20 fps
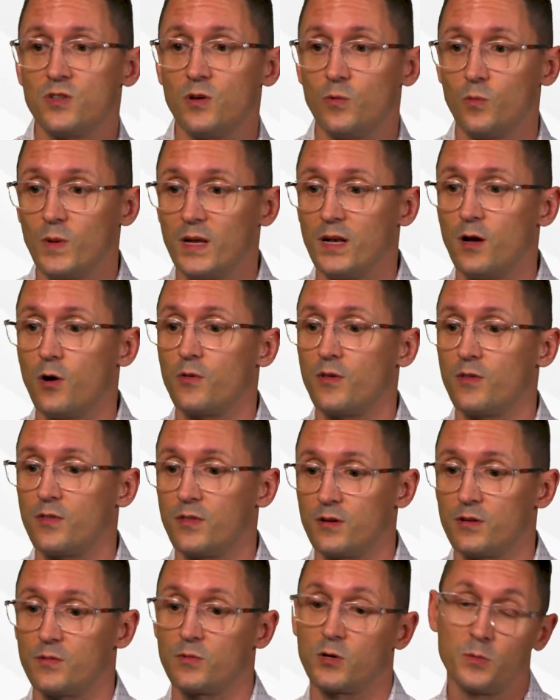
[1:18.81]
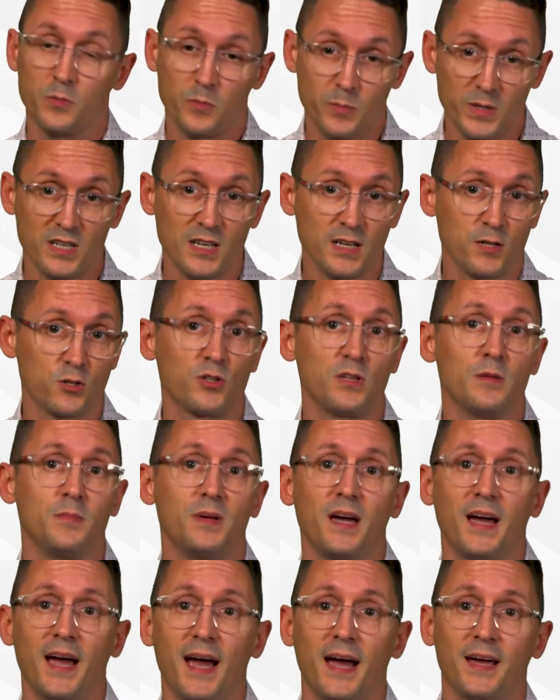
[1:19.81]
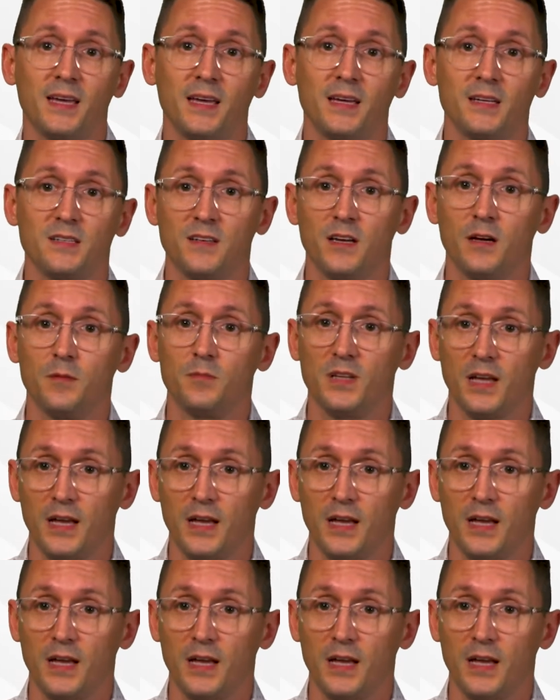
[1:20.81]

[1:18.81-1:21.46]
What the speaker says: then we know that there could potentially be a hacking attempt